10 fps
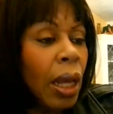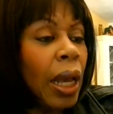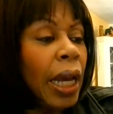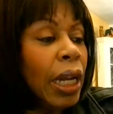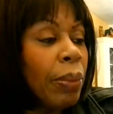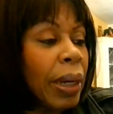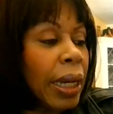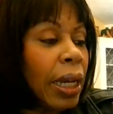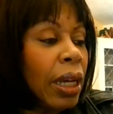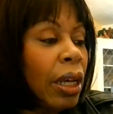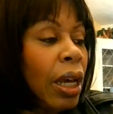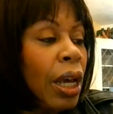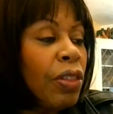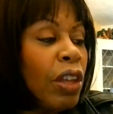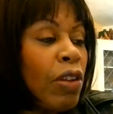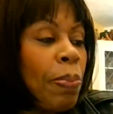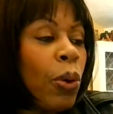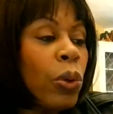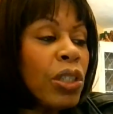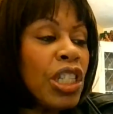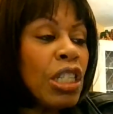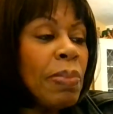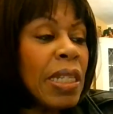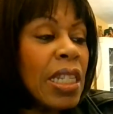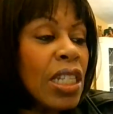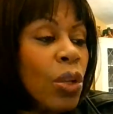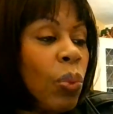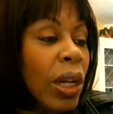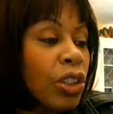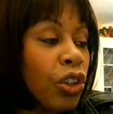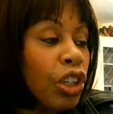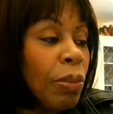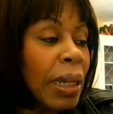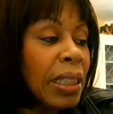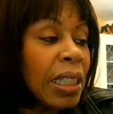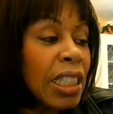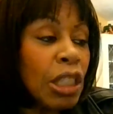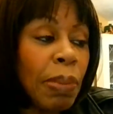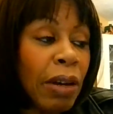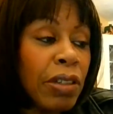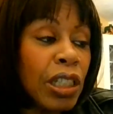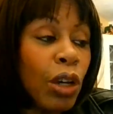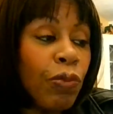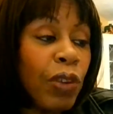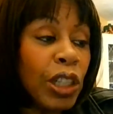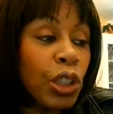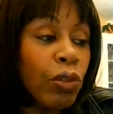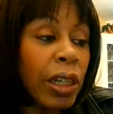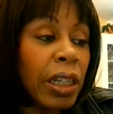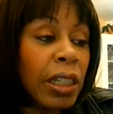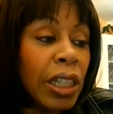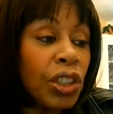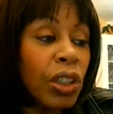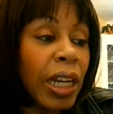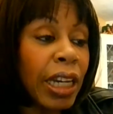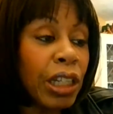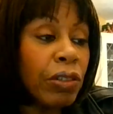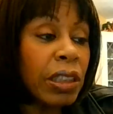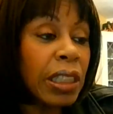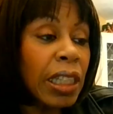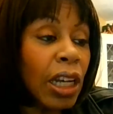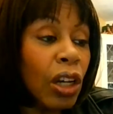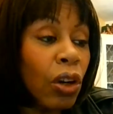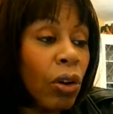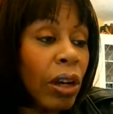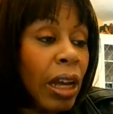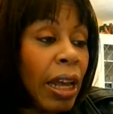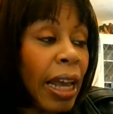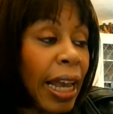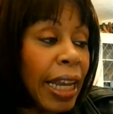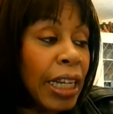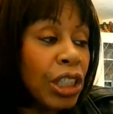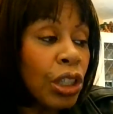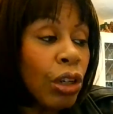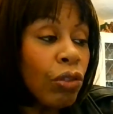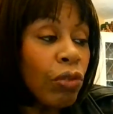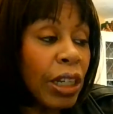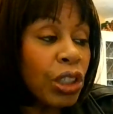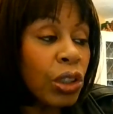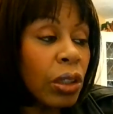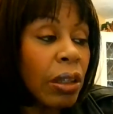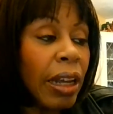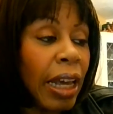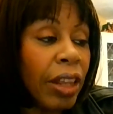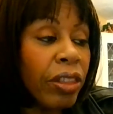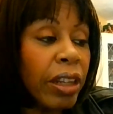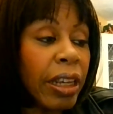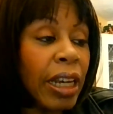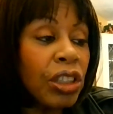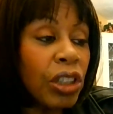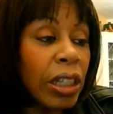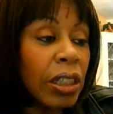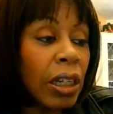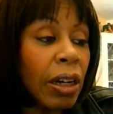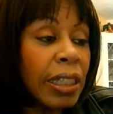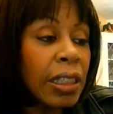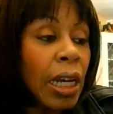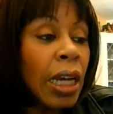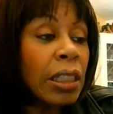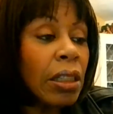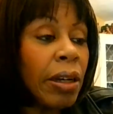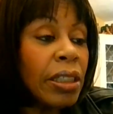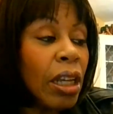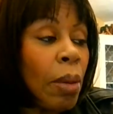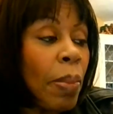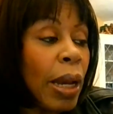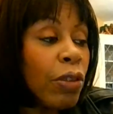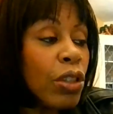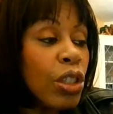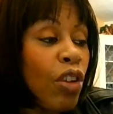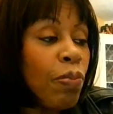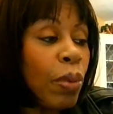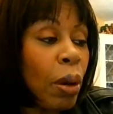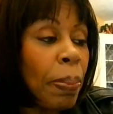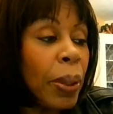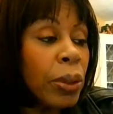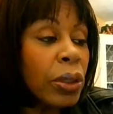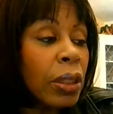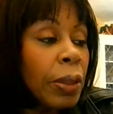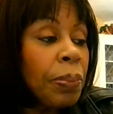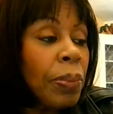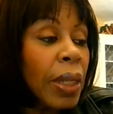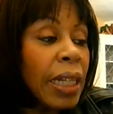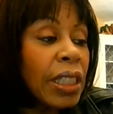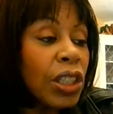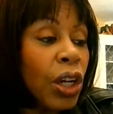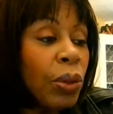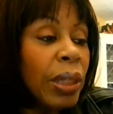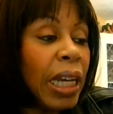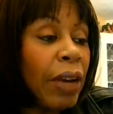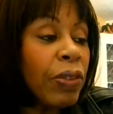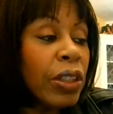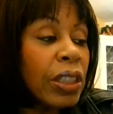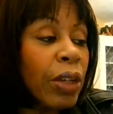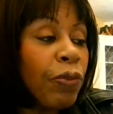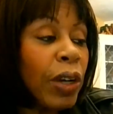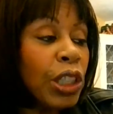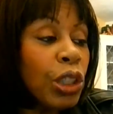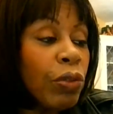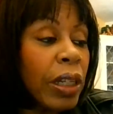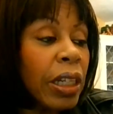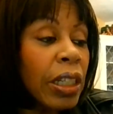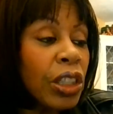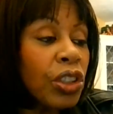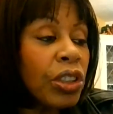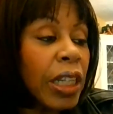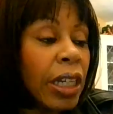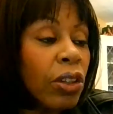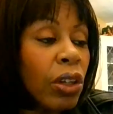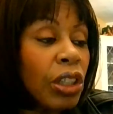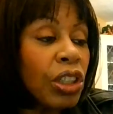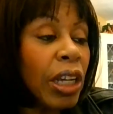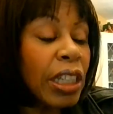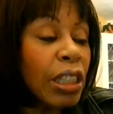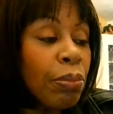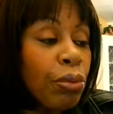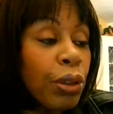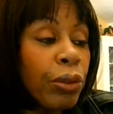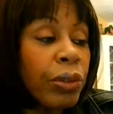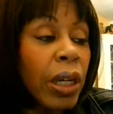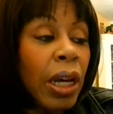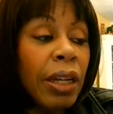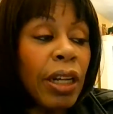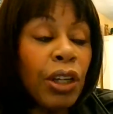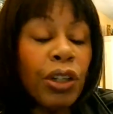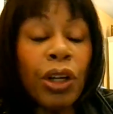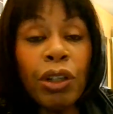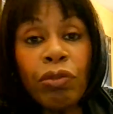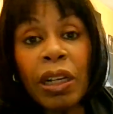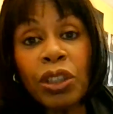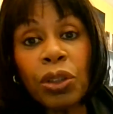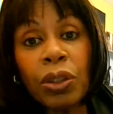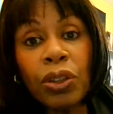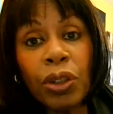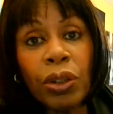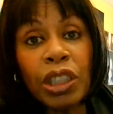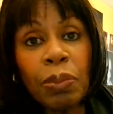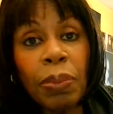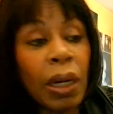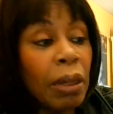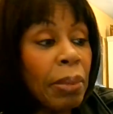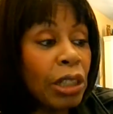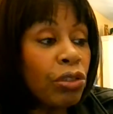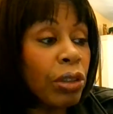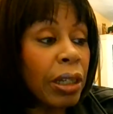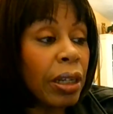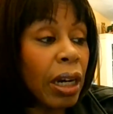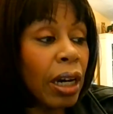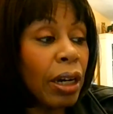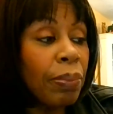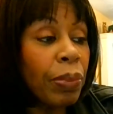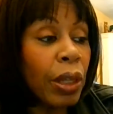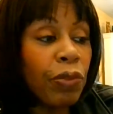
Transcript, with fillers: Anyway. The report dismisses the well-documented disparity of facial recognition accuracy along age, racial, ethnic and gender lines, citing a Microsoft blog post as its only evidence that facial recognition technology has improved. Now, you know the racial, you know this biometric, um, the